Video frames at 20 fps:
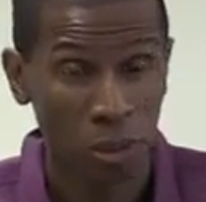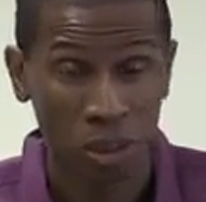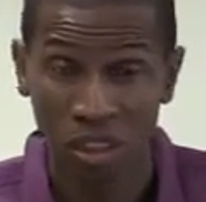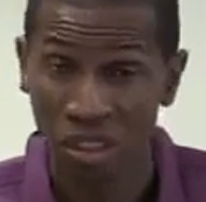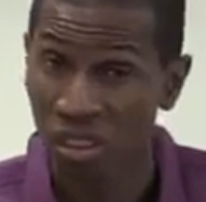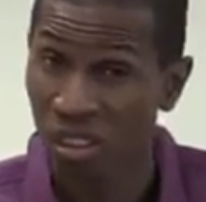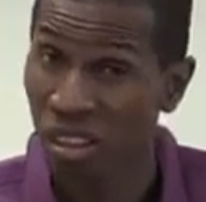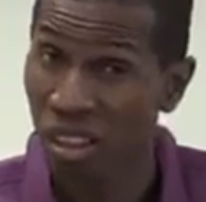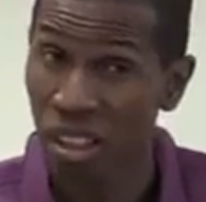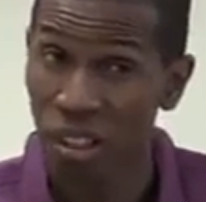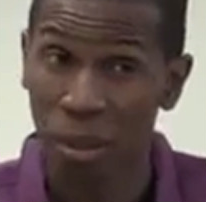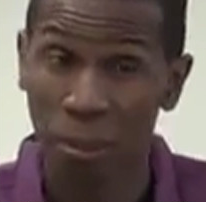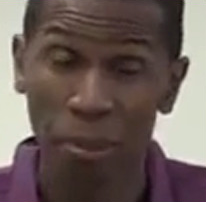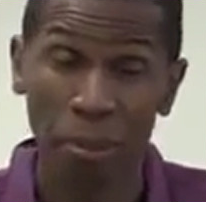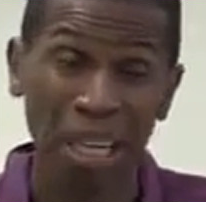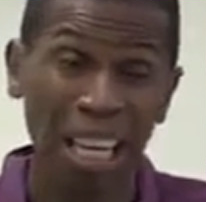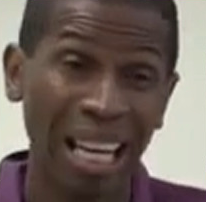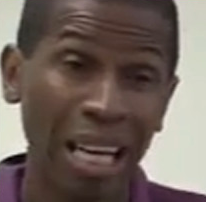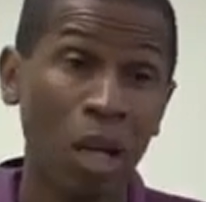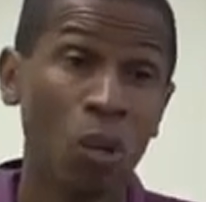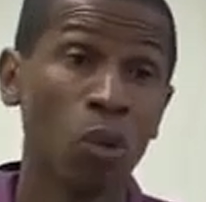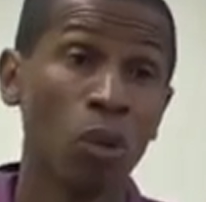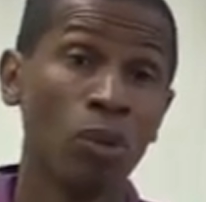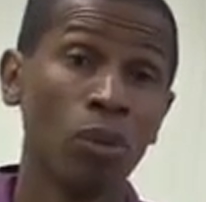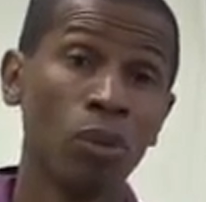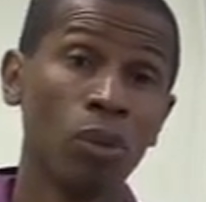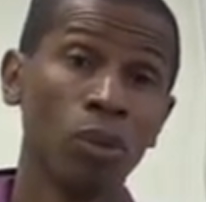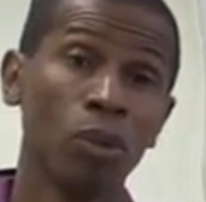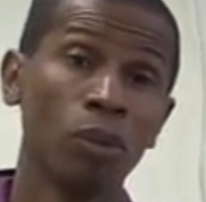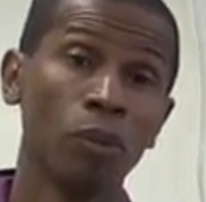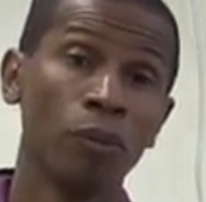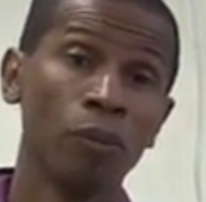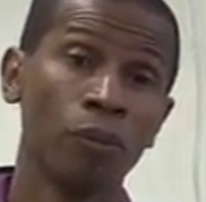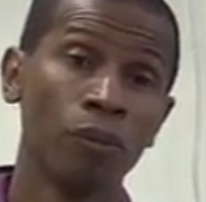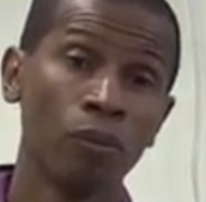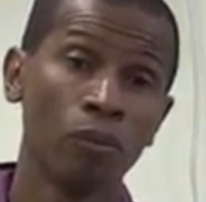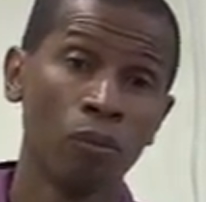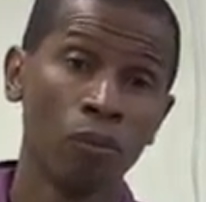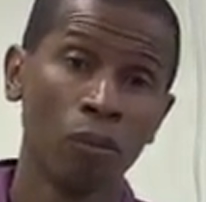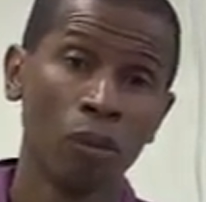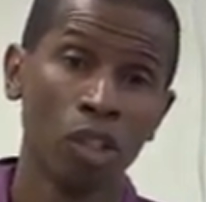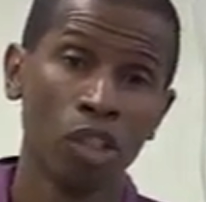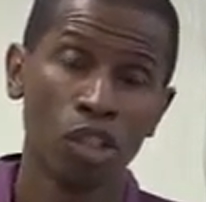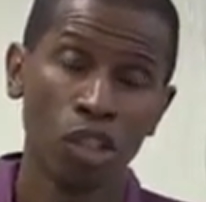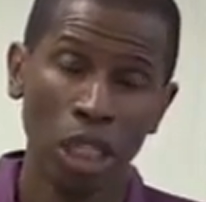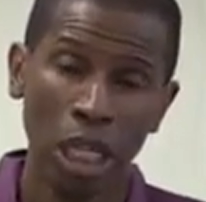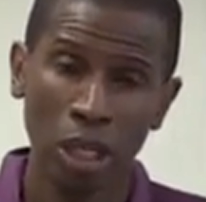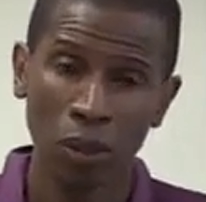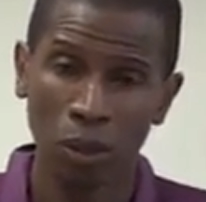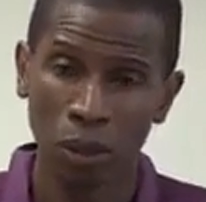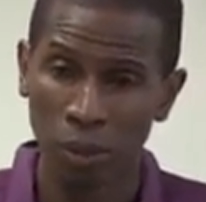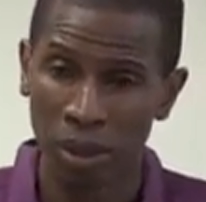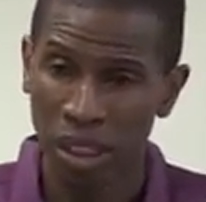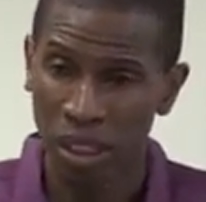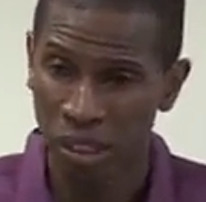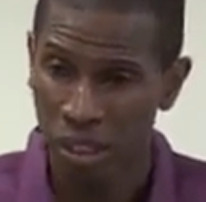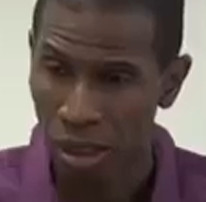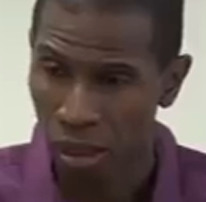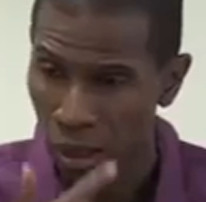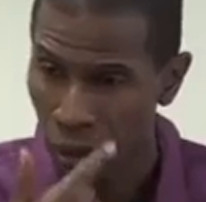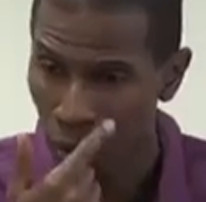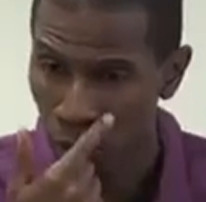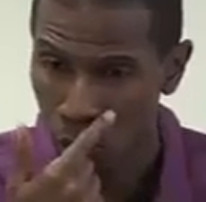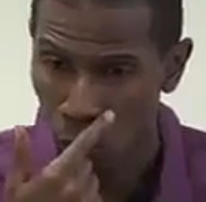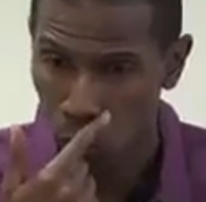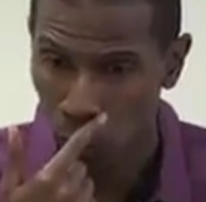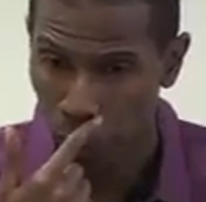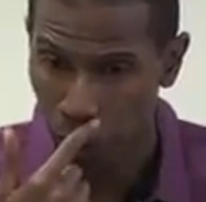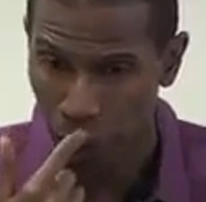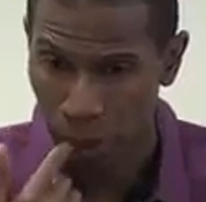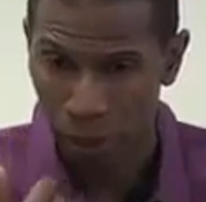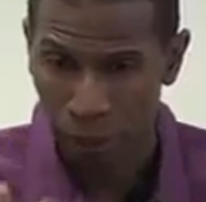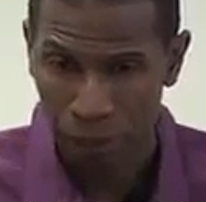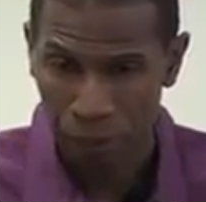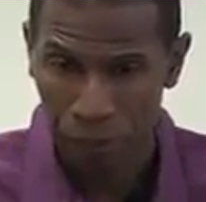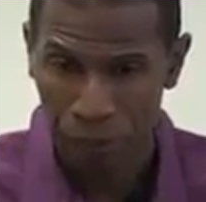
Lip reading: which is another powerful chakra because it deals with